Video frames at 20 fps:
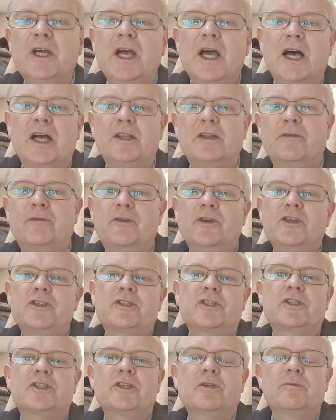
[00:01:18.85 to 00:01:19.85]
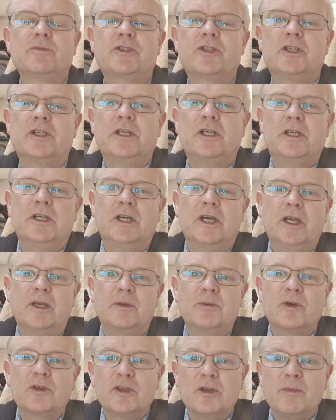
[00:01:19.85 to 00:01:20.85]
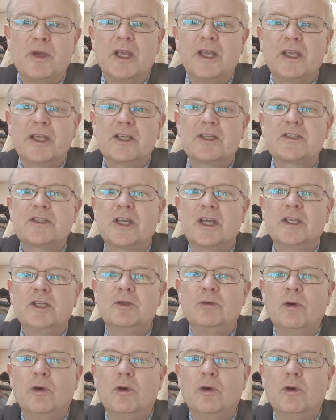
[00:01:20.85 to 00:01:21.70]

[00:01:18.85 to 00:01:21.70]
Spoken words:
And the first assumption I'm going to make is that you